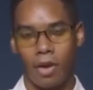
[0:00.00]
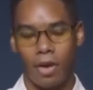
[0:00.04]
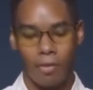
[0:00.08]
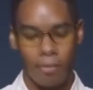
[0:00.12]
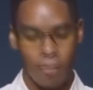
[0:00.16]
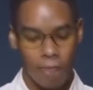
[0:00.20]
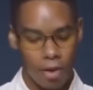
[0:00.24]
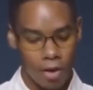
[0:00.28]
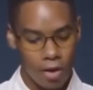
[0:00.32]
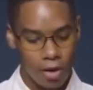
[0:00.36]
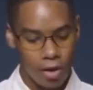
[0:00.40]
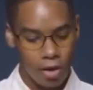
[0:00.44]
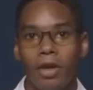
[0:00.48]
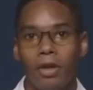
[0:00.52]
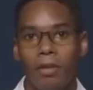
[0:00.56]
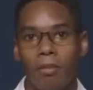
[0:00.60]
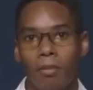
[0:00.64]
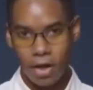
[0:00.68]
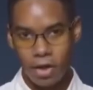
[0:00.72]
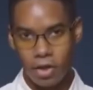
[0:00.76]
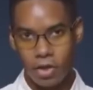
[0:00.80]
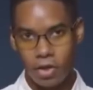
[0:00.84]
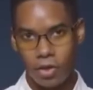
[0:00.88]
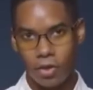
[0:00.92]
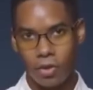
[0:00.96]
RAM, but
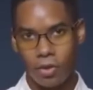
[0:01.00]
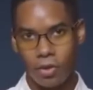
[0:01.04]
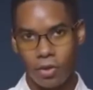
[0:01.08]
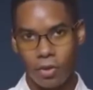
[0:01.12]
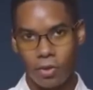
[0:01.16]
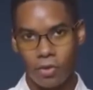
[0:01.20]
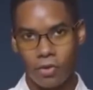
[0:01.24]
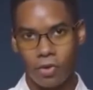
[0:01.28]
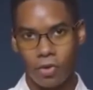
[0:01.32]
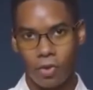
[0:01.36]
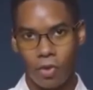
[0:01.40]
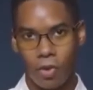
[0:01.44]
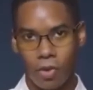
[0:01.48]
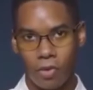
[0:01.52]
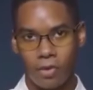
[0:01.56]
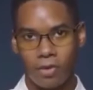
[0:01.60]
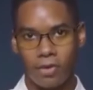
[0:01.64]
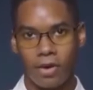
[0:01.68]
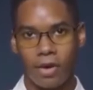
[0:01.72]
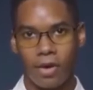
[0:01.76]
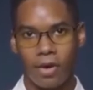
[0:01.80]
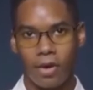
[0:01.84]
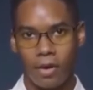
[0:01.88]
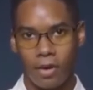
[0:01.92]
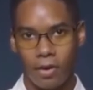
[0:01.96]
I chose
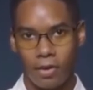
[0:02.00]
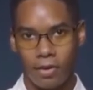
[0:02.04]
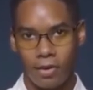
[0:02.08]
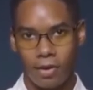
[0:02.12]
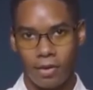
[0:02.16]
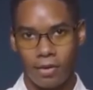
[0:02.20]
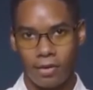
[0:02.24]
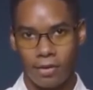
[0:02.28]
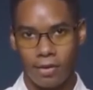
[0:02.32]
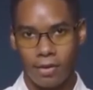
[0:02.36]
Corsair's